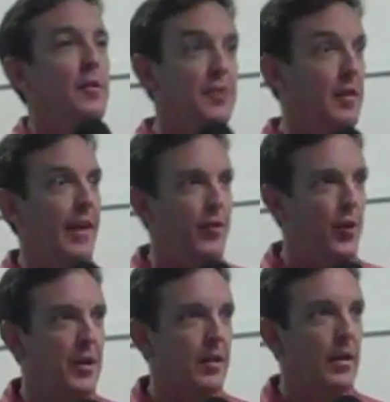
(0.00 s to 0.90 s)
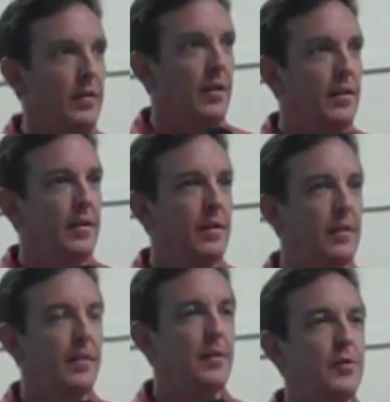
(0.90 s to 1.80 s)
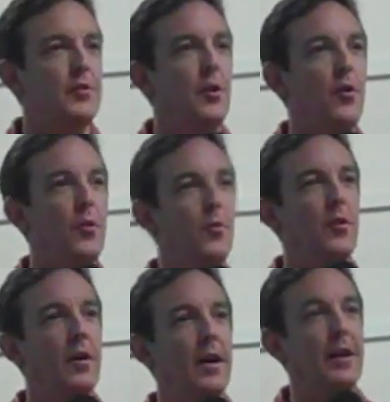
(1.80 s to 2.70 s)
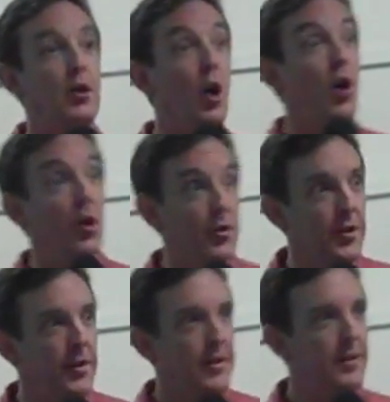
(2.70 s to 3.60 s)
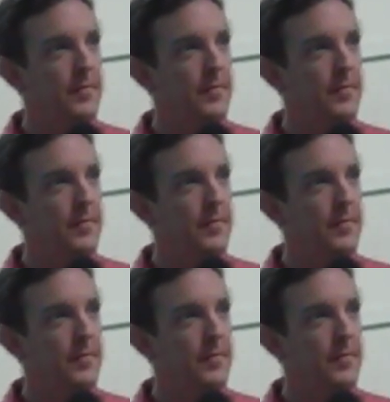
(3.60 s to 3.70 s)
Still haven't heard anything. So I called